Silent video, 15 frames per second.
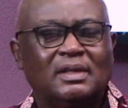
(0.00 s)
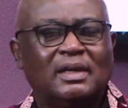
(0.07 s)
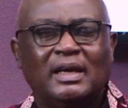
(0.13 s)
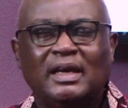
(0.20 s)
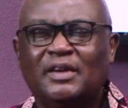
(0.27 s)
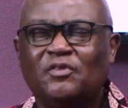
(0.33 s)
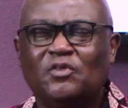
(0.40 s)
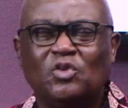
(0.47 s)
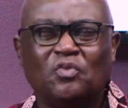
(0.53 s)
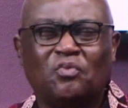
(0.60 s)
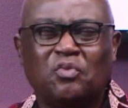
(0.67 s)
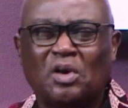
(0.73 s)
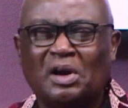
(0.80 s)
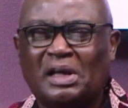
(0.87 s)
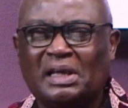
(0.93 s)
If
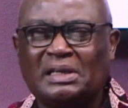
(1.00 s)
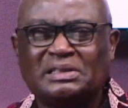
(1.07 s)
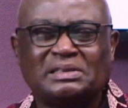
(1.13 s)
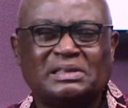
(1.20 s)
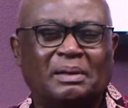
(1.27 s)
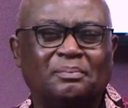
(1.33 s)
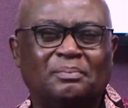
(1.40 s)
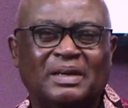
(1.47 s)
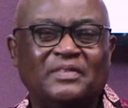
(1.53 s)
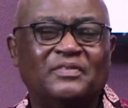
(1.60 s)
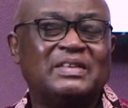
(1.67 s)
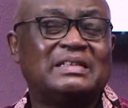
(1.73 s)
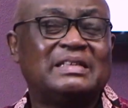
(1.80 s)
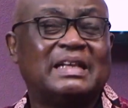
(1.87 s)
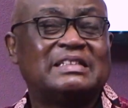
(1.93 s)
Dufour gets 10,
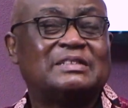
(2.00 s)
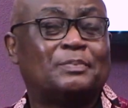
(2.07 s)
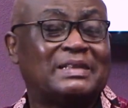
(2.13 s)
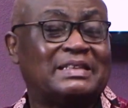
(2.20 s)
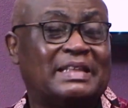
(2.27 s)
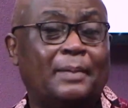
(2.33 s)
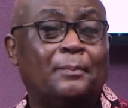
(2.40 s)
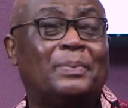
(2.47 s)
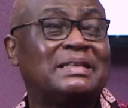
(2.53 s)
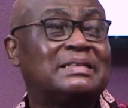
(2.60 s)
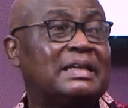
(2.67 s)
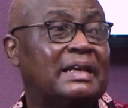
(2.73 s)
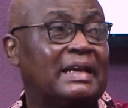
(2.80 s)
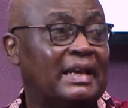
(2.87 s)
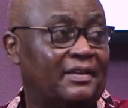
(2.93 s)
if there's 10%
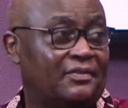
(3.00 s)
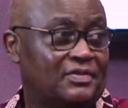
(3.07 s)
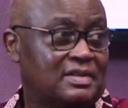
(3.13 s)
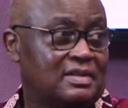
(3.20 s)
left,